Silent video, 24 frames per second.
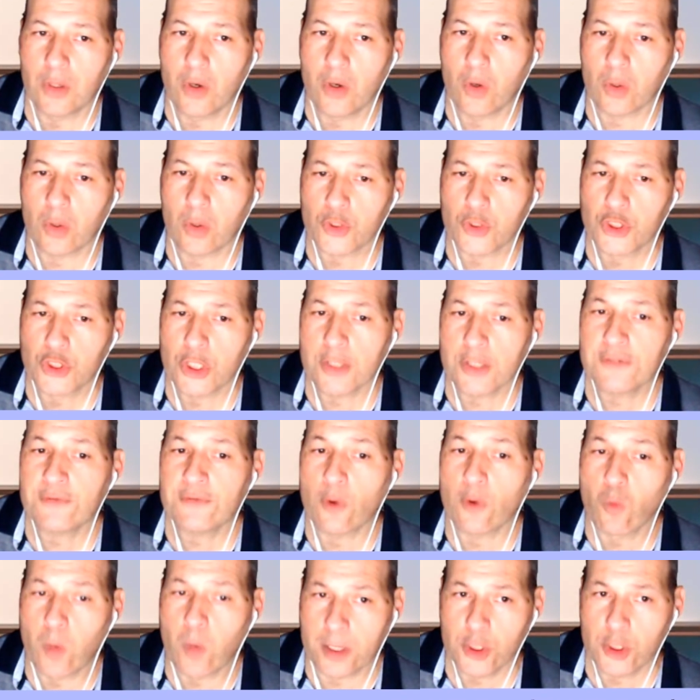color just
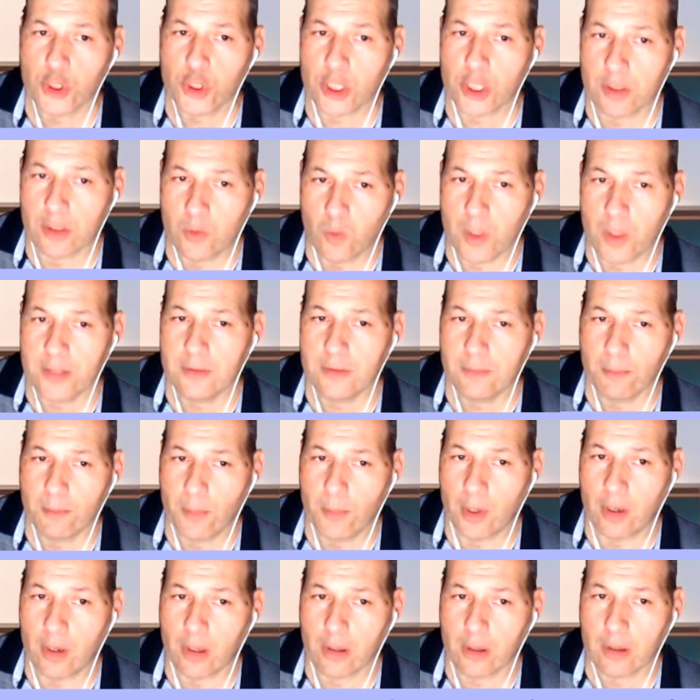for one
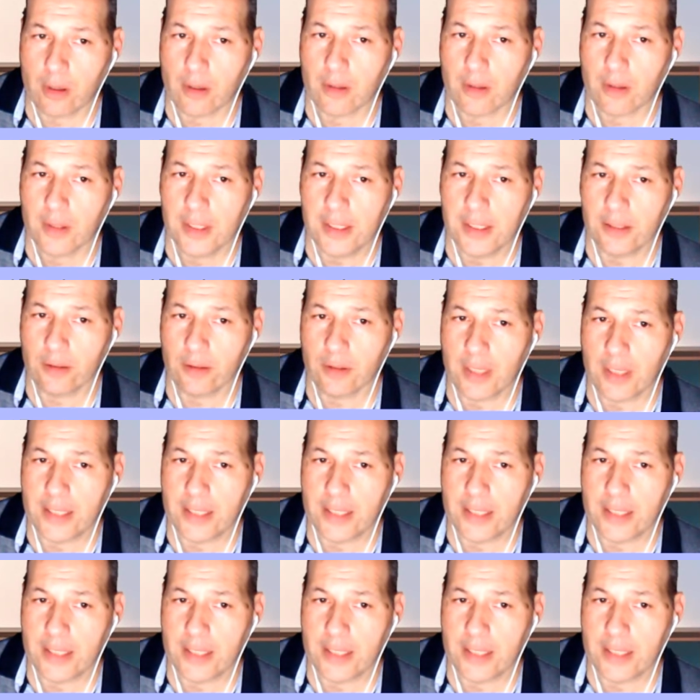bar here.